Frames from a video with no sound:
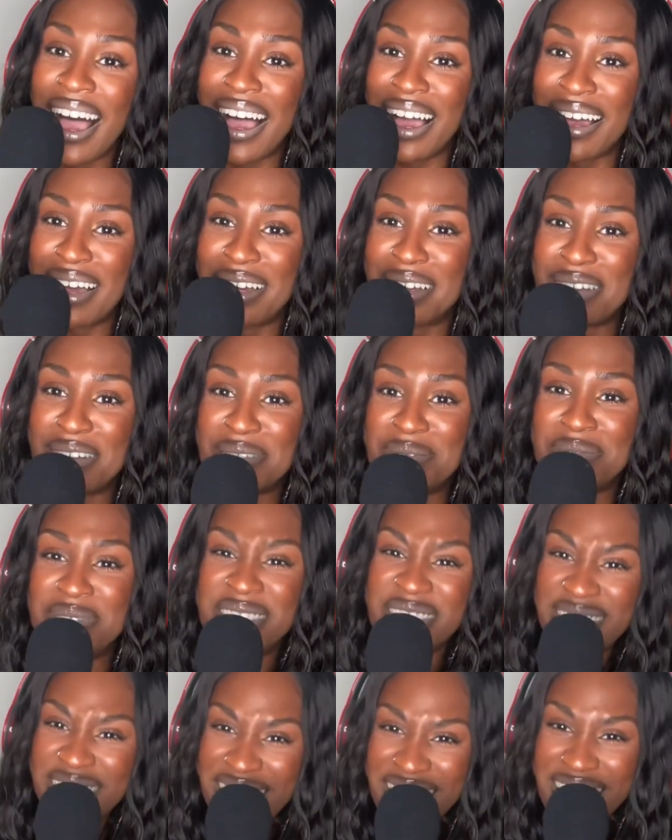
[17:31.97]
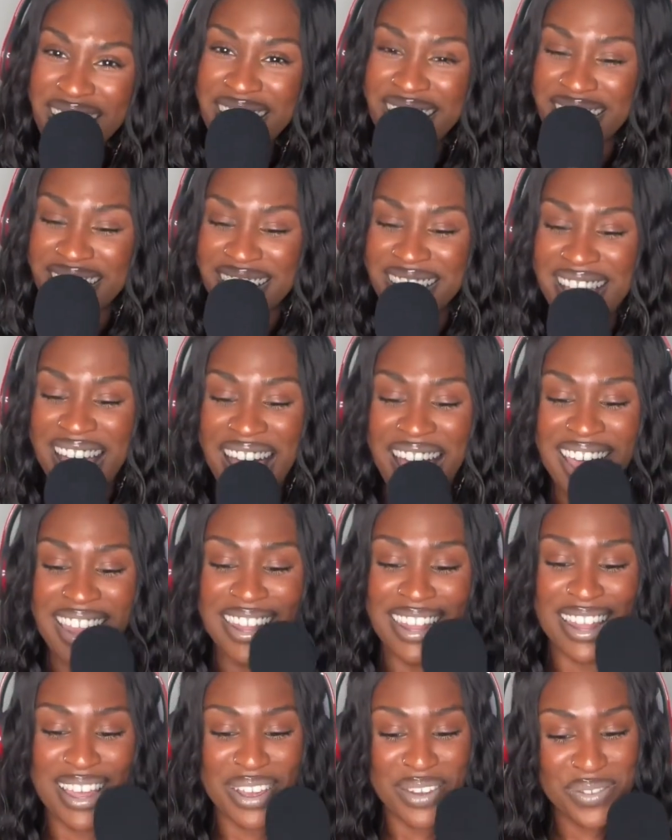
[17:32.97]
So yeah,
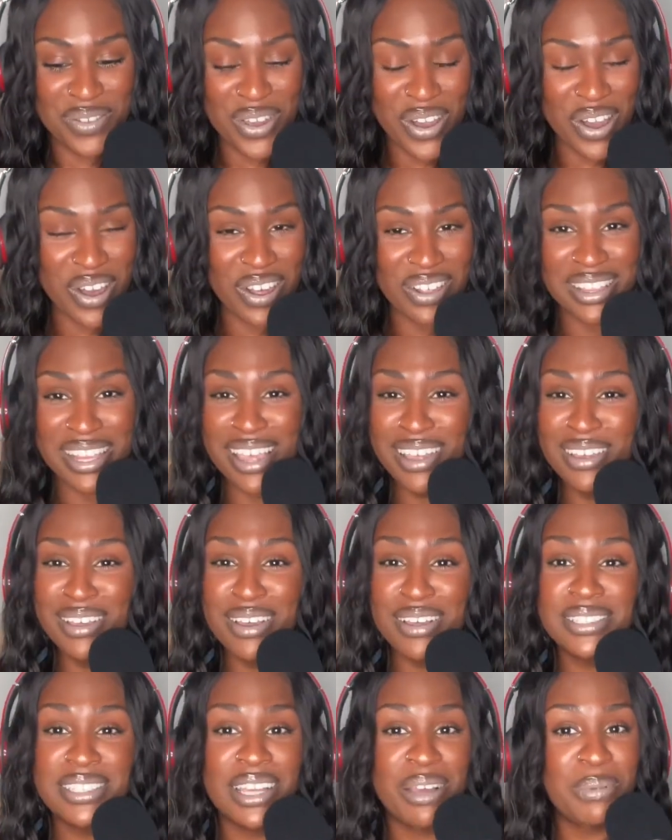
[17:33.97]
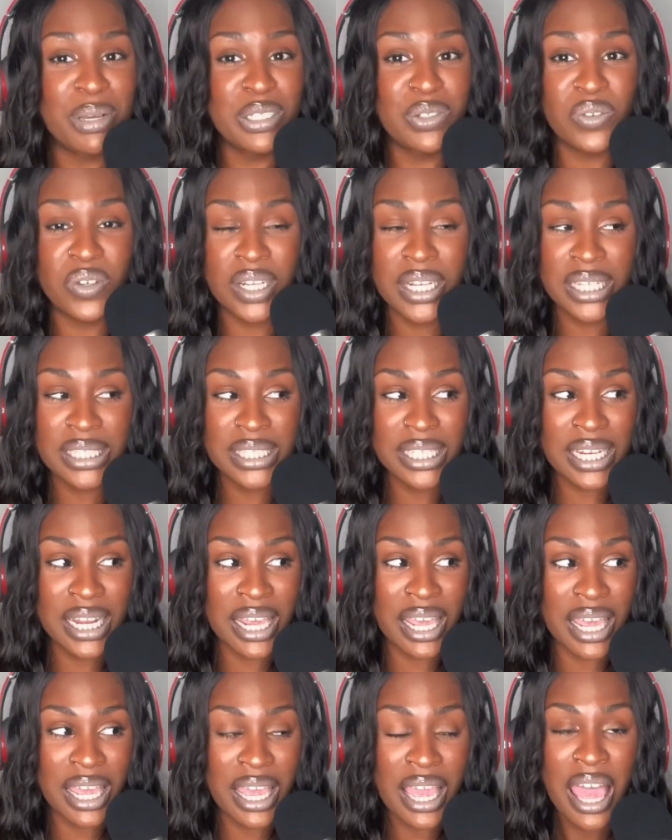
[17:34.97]
I love y'all. Thank y'all so much for
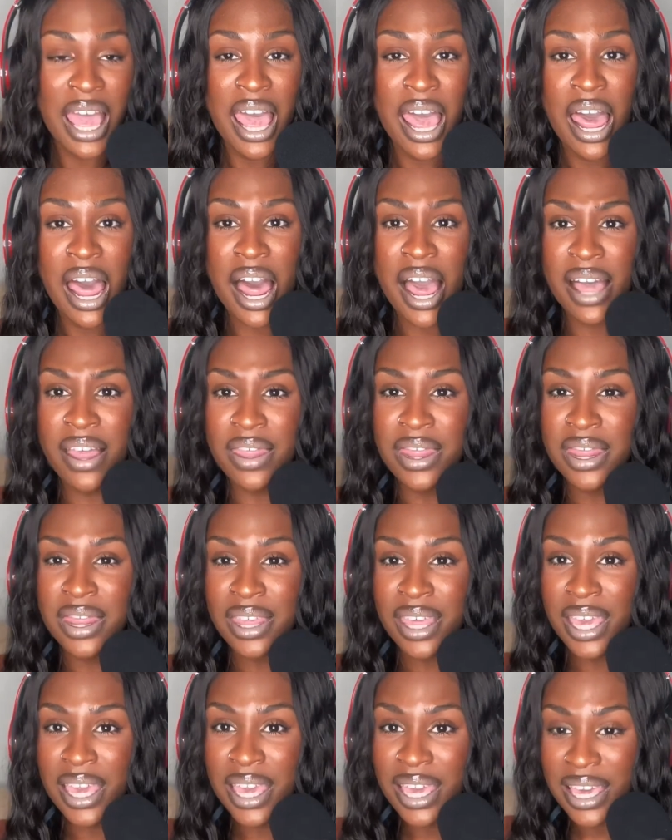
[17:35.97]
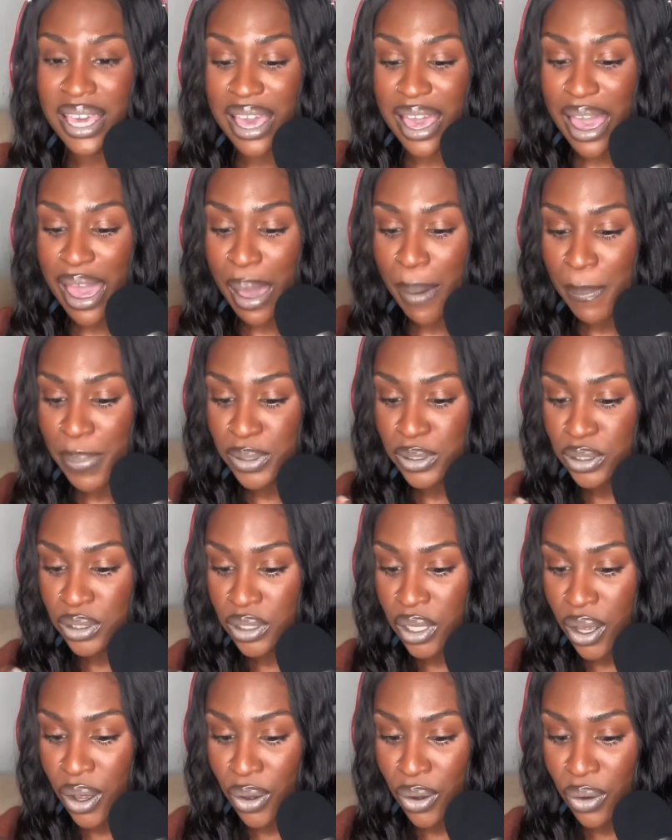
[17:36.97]
listening. I think
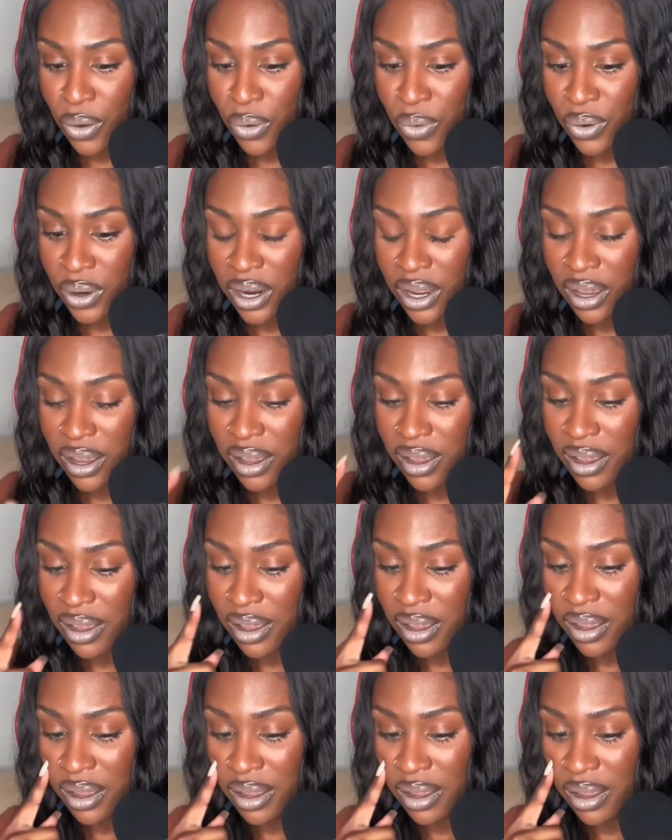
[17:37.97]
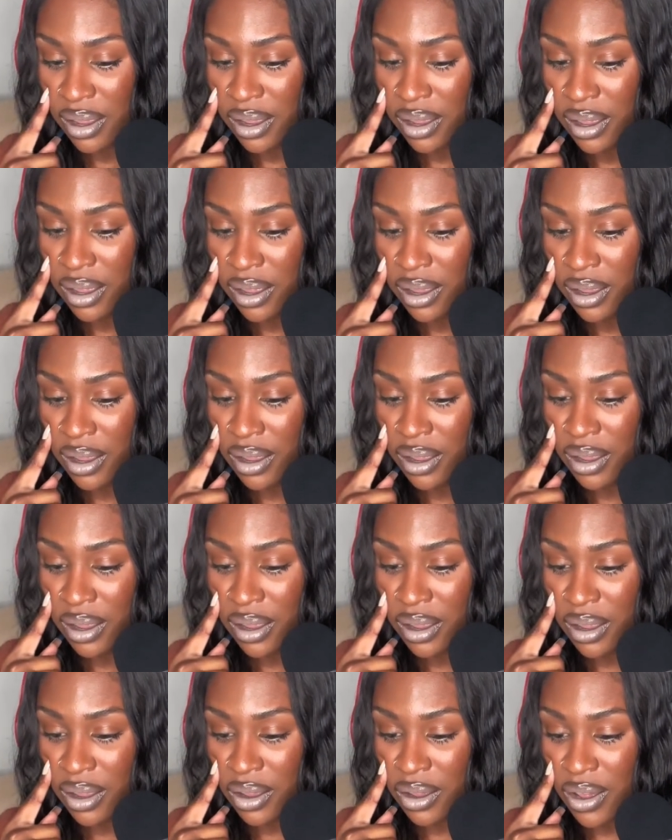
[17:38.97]
episode...
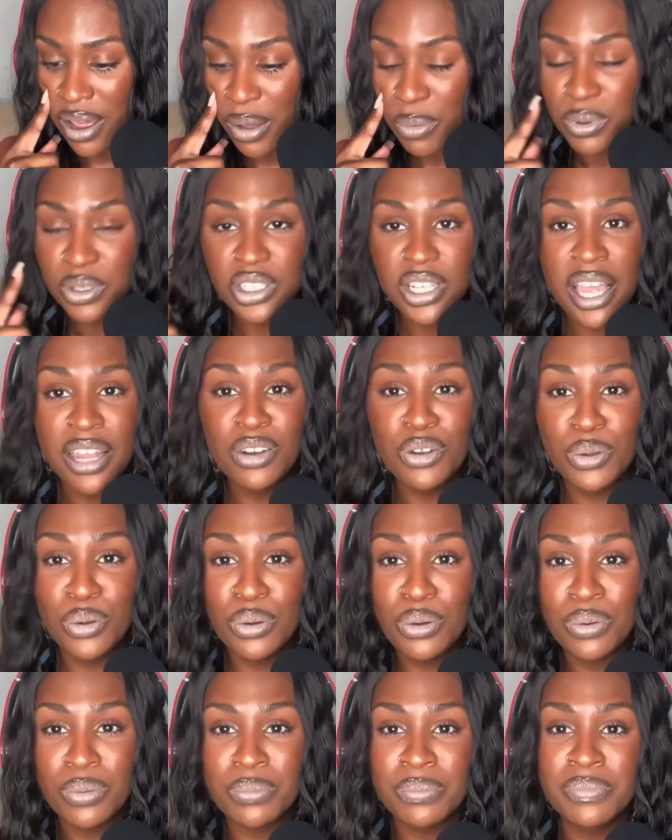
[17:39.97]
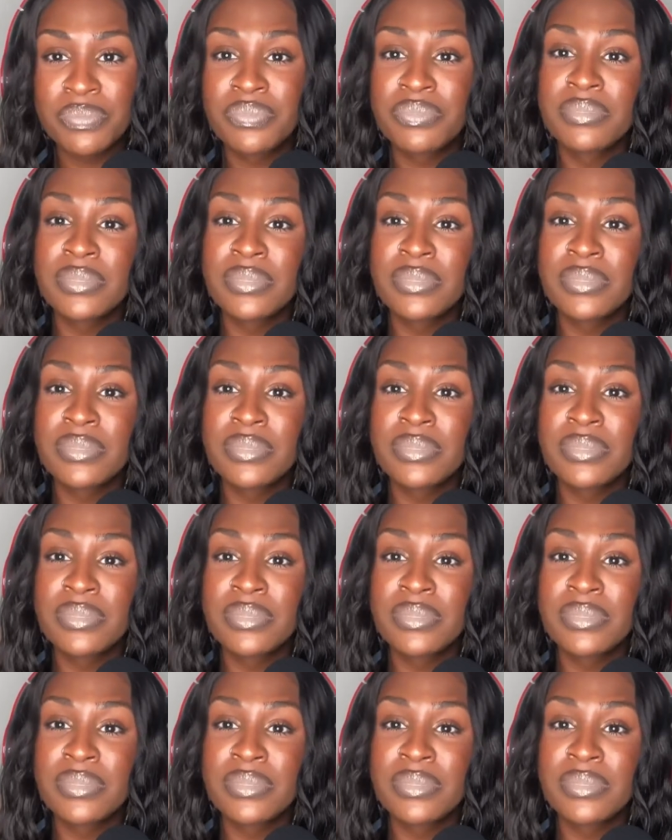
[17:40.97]
I wish I knew.